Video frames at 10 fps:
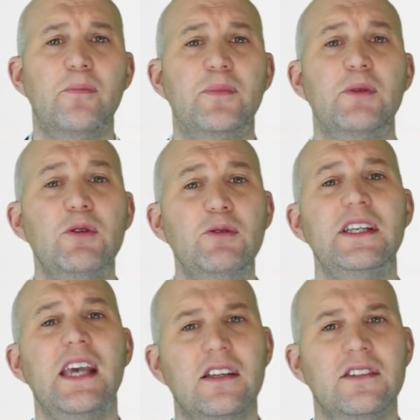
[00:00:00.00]

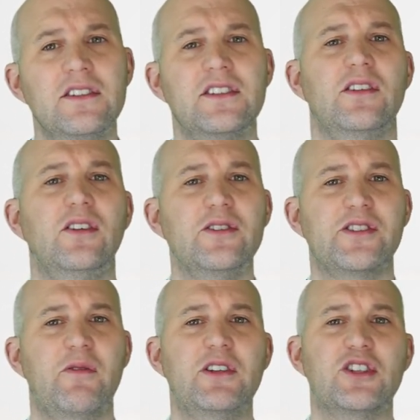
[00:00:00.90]
Bermudians
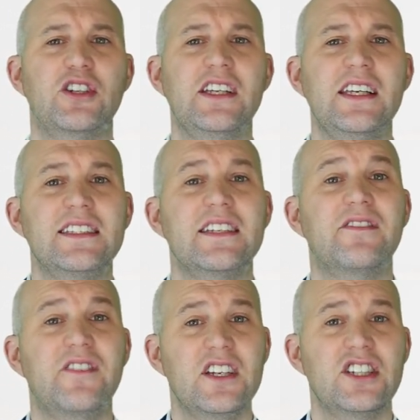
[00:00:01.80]
also enjoy eating
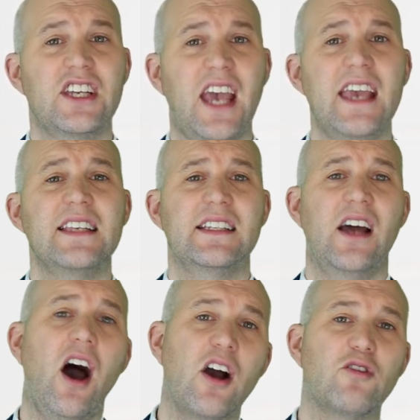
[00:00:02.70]
fish, cakes and
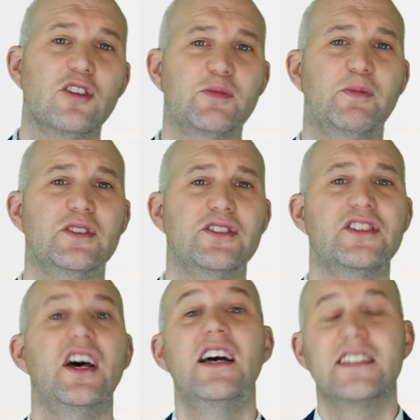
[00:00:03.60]
hot cross
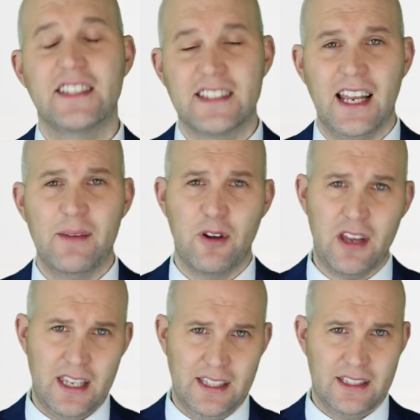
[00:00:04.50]
buns to
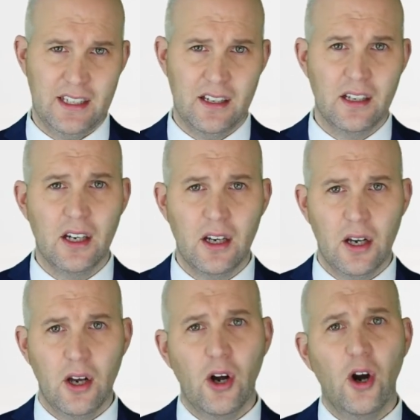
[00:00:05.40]
celebrate Easter.
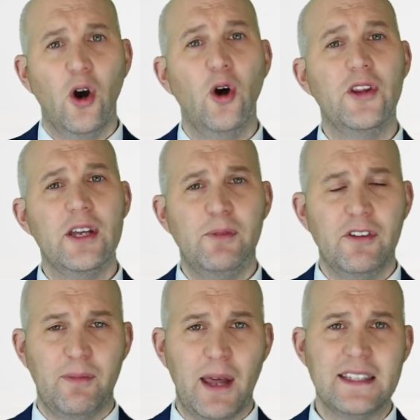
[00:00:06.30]
All the
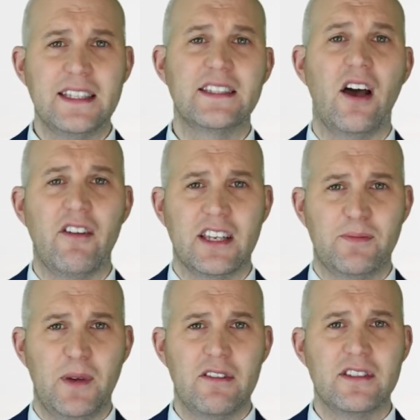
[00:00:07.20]
above places are
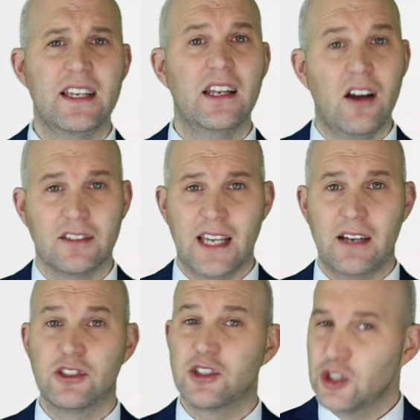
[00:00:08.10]
experiencing
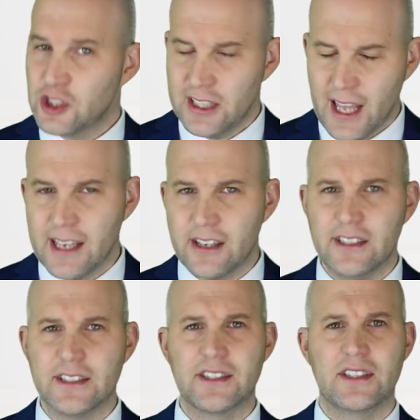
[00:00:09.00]
lockdowns just like
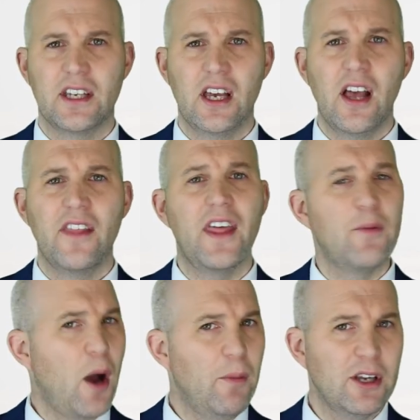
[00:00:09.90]
us. They're
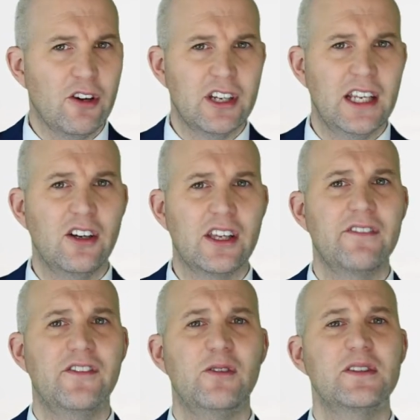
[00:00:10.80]
probably already looking
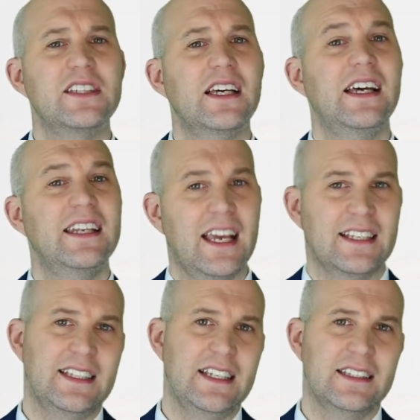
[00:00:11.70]
forward to
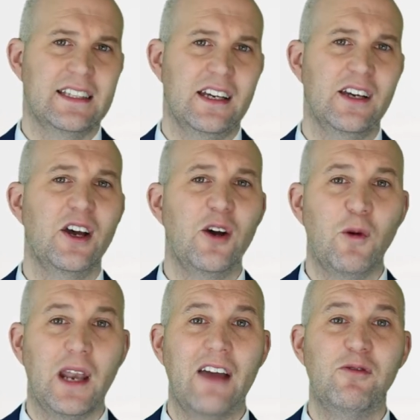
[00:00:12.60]
next Easter,
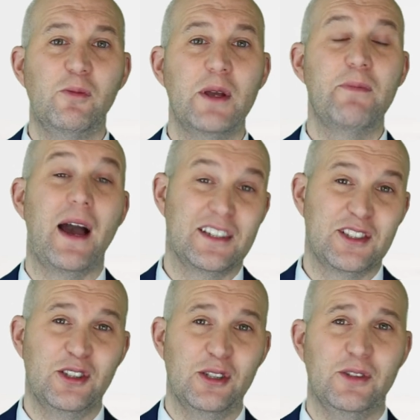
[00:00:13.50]
when life will be back
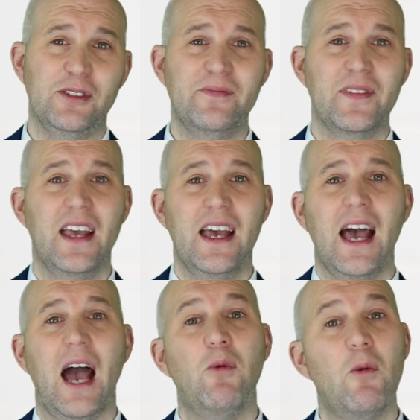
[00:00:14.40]
to normal,
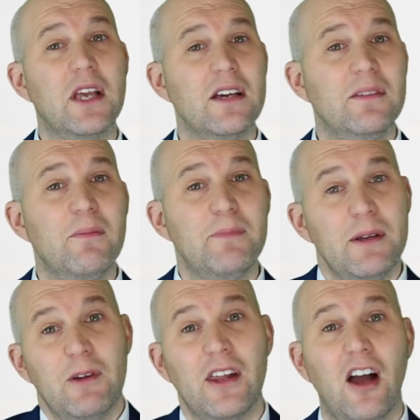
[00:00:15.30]
and when we can be
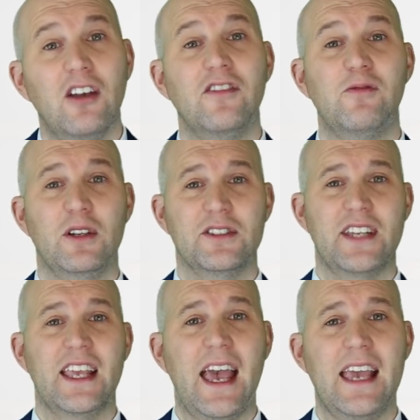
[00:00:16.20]
with our loved ones
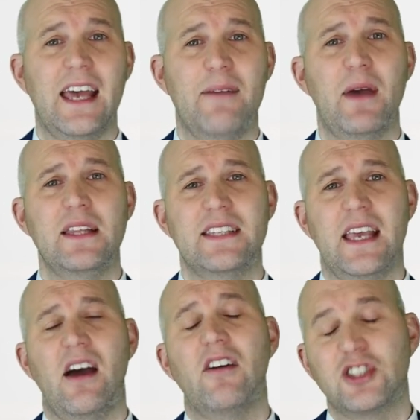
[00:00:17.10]
again and
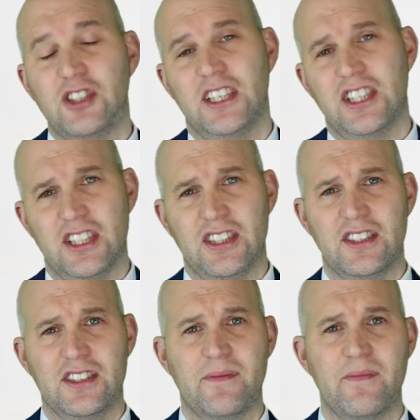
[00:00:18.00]
maintain our
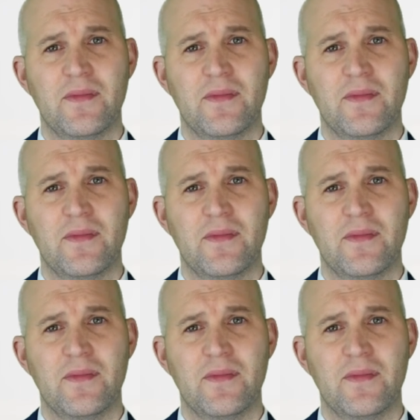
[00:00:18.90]
traditions.